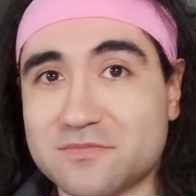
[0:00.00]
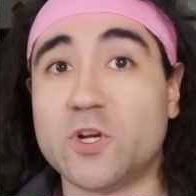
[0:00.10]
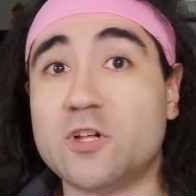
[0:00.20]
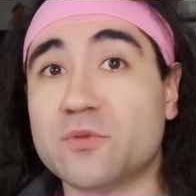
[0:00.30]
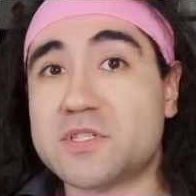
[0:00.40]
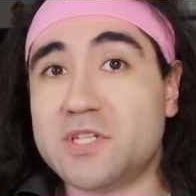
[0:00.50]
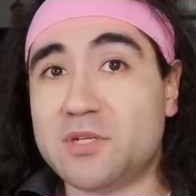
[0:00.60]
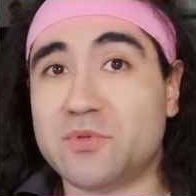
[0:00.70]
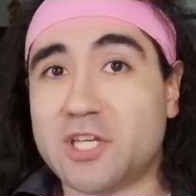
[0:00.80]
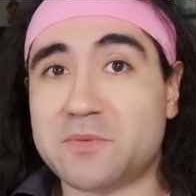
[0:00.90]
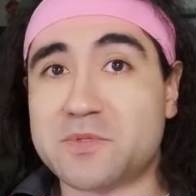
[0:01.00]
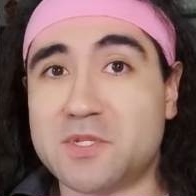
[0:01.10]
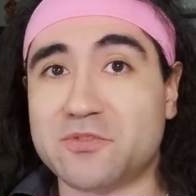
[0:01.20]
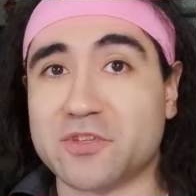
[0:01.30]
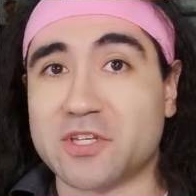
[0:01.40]
We all resonate with games
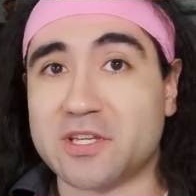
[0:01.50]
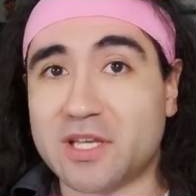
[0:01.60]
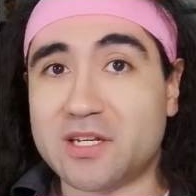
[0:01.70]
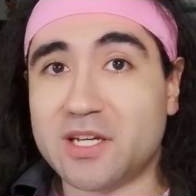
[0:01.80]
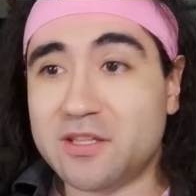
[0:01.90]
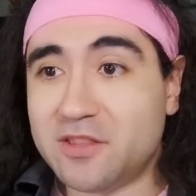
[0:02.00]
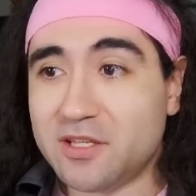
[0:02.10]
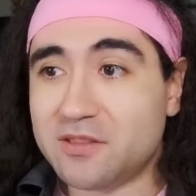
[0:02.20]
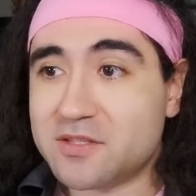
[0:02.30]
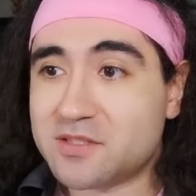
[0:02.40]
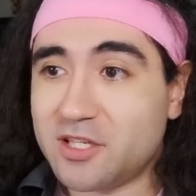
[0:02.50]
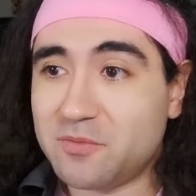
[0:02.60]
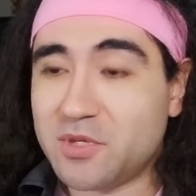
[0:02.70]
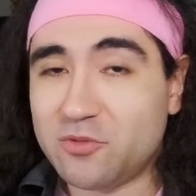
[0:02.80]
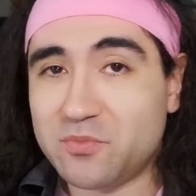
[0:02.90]
differently, and I think this
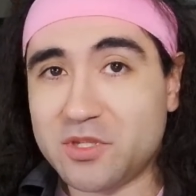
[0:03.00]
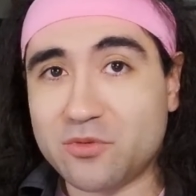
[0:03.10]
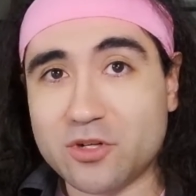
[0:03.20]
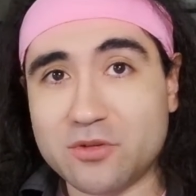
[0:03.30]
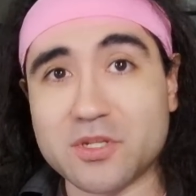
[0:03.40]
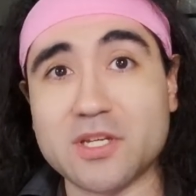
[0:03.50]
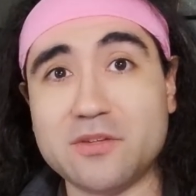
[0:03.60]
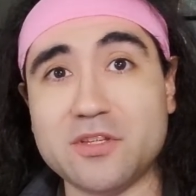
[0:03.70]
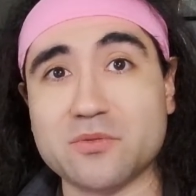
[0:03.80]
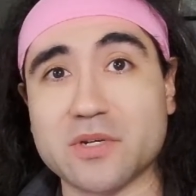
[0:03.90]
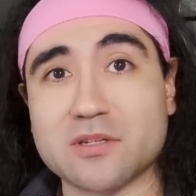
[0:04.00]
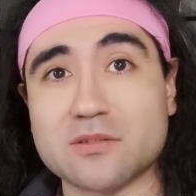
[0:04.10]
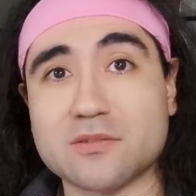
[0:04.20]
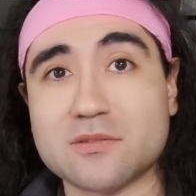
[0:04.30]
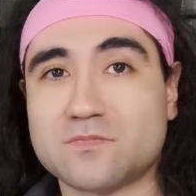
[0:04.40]
game helped me grow in a healthy
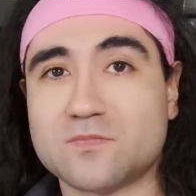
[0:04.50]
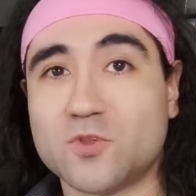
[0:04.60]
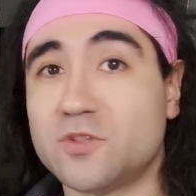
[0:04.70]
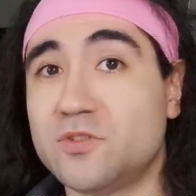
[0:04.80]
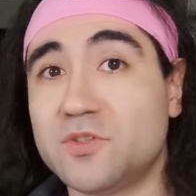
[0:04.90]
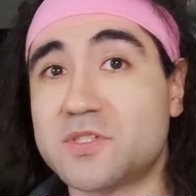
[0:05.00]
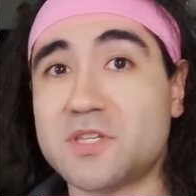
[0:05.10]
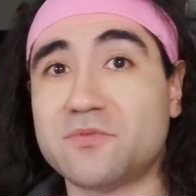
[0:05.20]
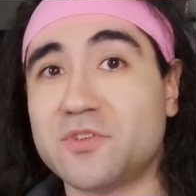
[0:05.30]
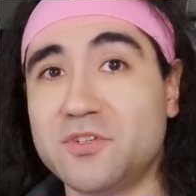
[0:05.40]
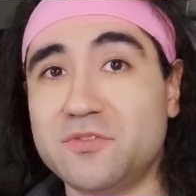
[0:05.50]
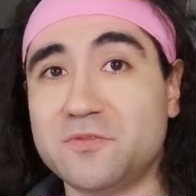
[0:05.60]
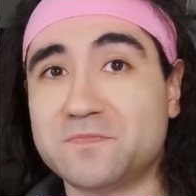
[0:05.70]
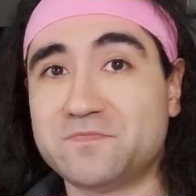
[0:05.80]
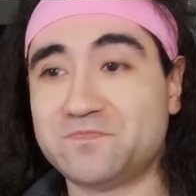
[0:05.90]
way. Will it do the same for
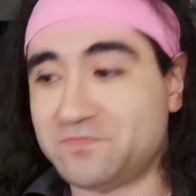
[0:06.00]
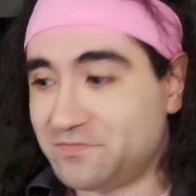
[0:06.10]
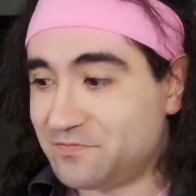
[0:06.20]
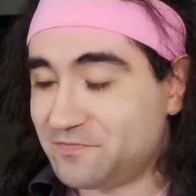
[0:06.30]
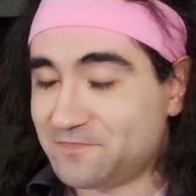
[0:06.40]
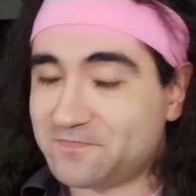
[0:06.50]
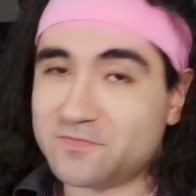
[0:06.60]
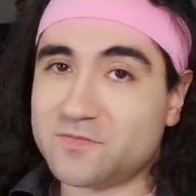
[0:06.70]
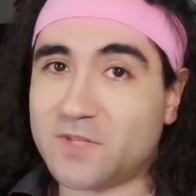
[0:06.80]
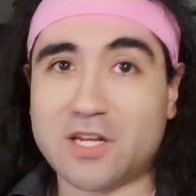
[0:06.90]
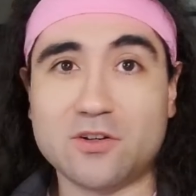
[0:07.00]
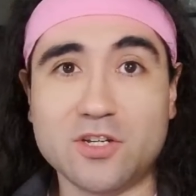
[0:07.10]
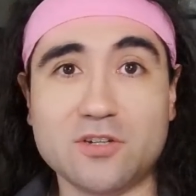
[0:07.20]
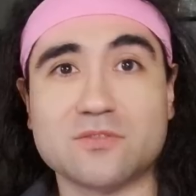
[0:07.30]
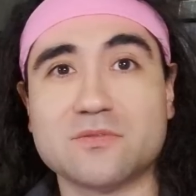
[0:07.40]
you? I
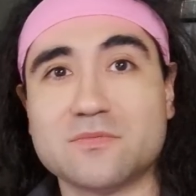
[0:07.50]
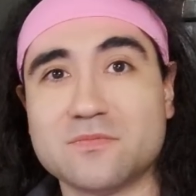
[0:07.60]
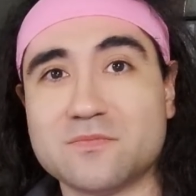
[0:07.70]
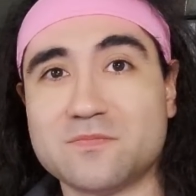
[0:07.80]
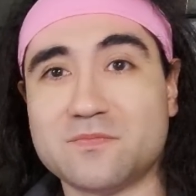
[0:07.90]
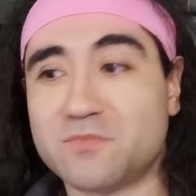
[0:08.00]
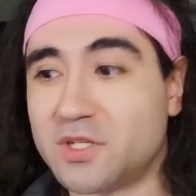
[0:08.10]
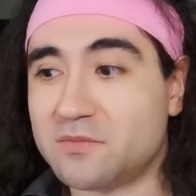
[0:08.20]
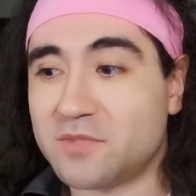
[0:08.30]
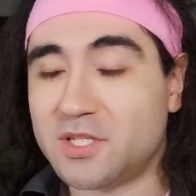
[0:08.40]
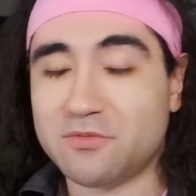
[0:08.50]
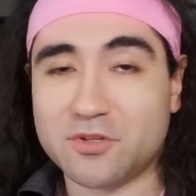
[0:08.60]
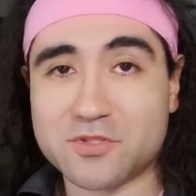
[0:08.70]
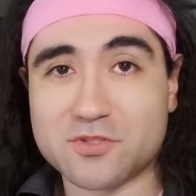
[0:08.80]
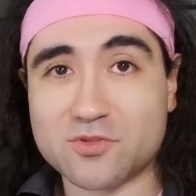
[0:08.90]
don't know. But it
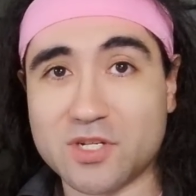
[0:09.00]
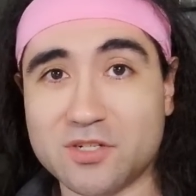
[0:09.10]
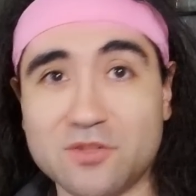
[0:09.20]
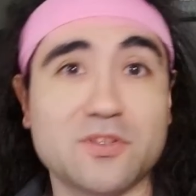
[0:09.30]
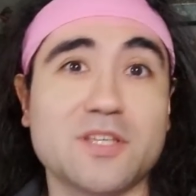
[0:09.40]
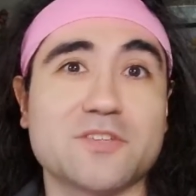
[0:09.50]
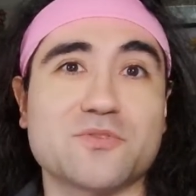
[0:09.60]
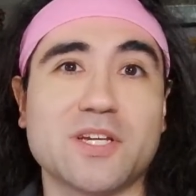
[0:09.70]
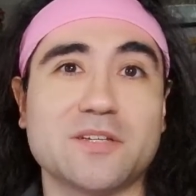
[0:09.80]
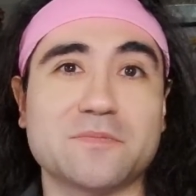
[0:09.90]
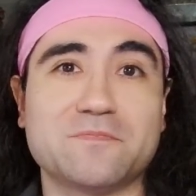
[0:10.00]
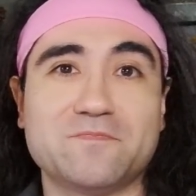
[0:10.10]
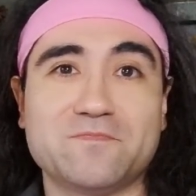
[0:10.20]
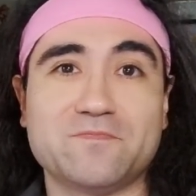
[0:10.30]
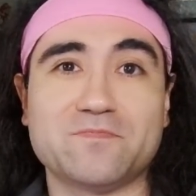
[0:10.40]
never hurts to try new things, right?
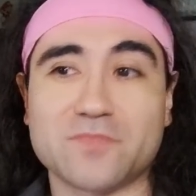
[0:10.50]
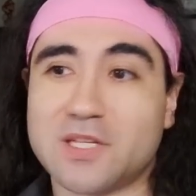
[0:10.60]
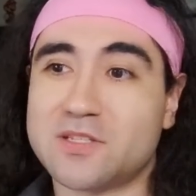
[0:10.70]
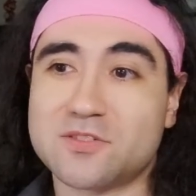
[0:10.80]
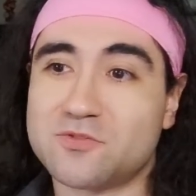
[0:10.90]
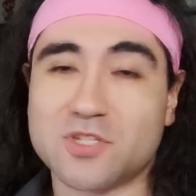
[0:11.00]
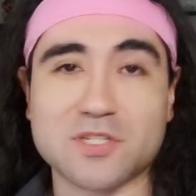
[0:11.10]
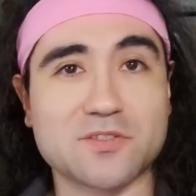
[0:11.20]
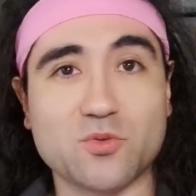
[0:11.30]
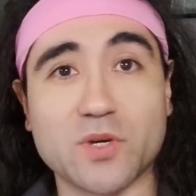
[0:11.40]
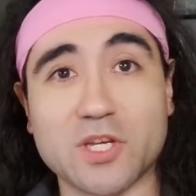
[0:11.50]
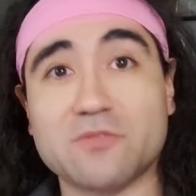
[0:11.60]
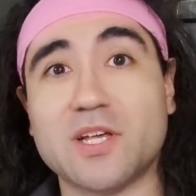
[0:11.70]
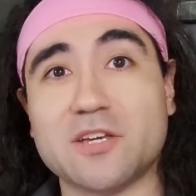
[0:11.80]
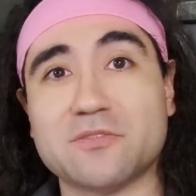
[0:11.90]
It's just a way
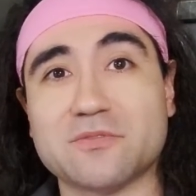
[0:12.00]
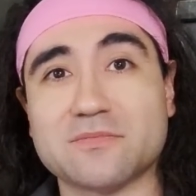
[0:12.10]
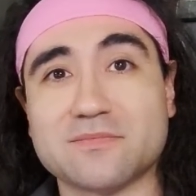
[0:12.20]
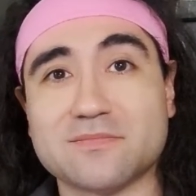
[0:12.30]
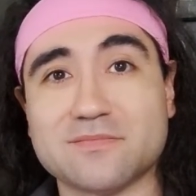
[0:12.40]
of life.